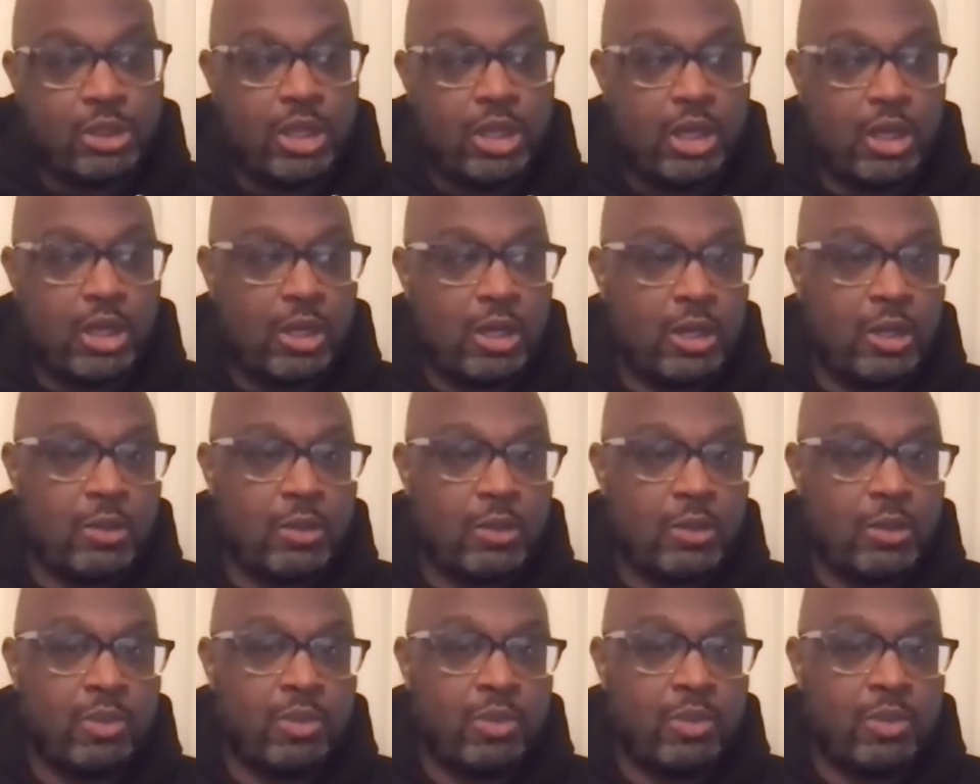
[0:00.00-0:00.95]

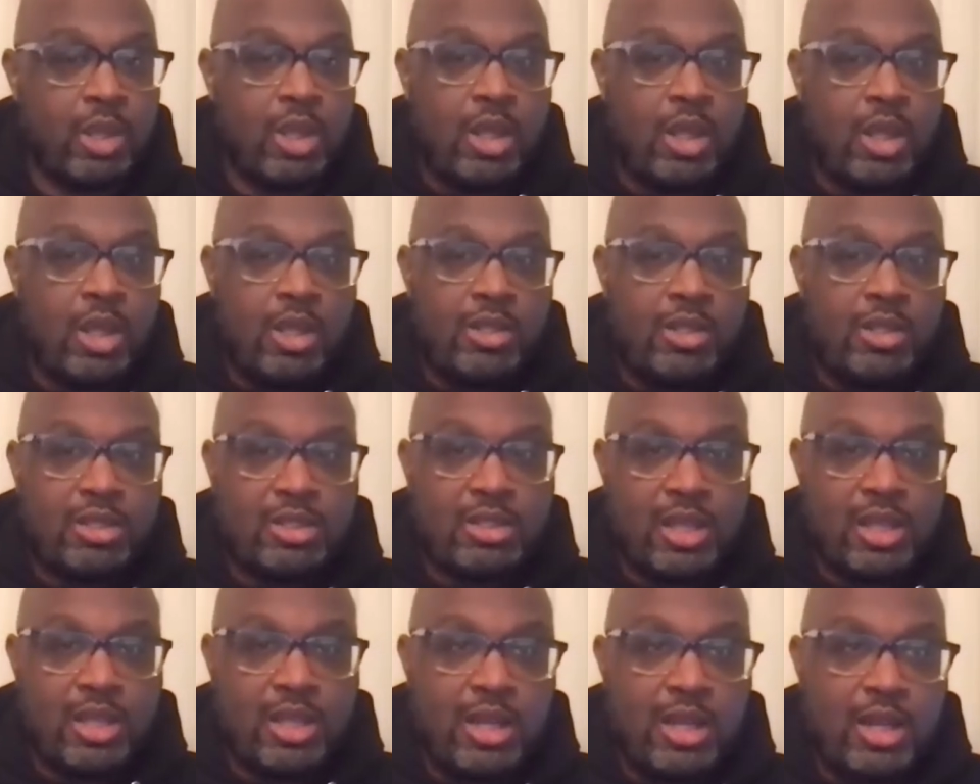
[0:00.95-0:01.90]
Um,
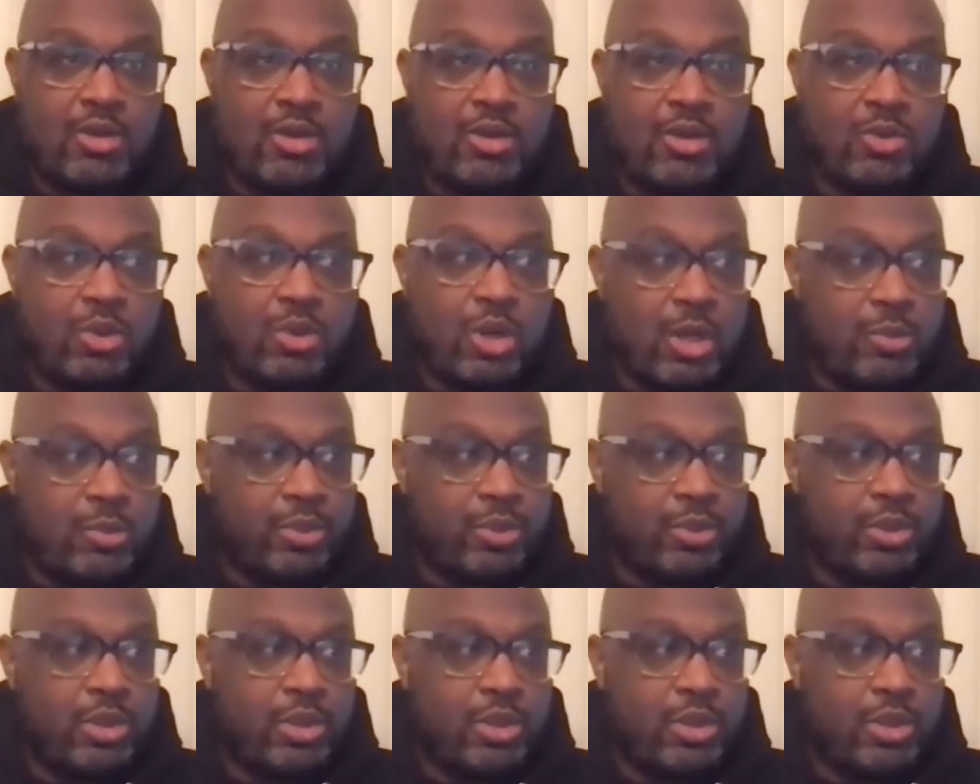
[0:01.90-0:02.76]
since then, I grew up,